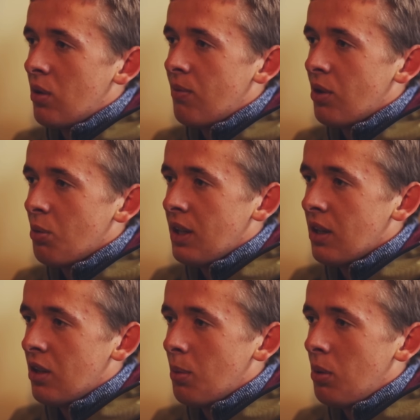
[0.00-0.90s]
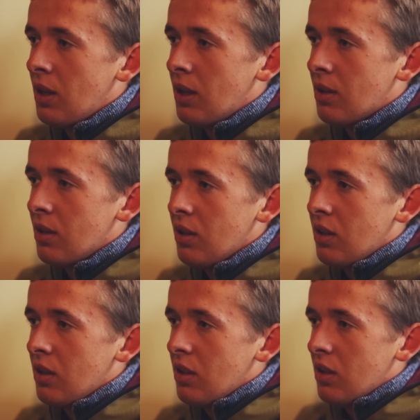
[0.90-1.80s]
home for the week of Dublin and
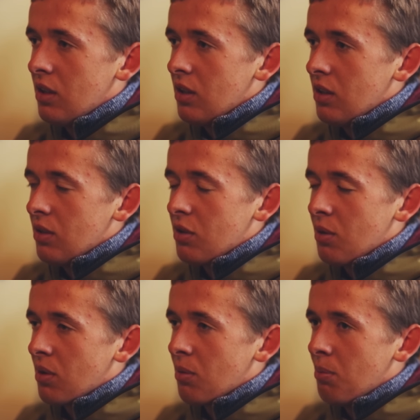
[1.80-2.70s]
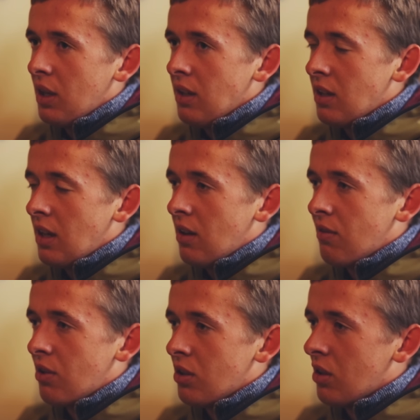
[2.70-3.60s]
to compete there
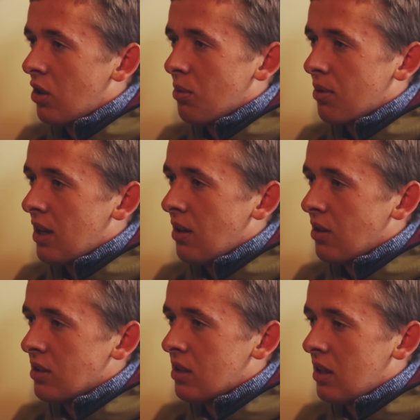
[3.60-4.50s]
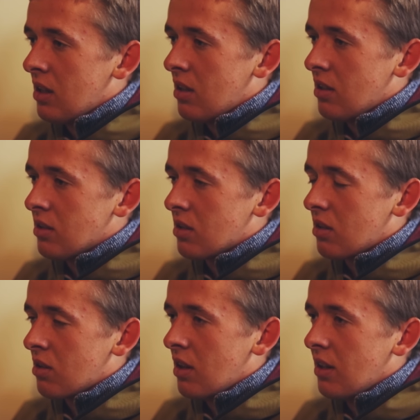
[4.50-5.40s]
in front of the home crowd is
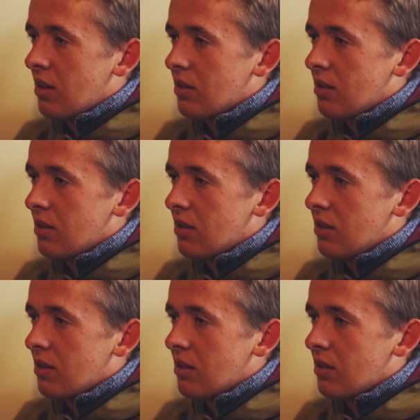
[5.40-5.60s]
great.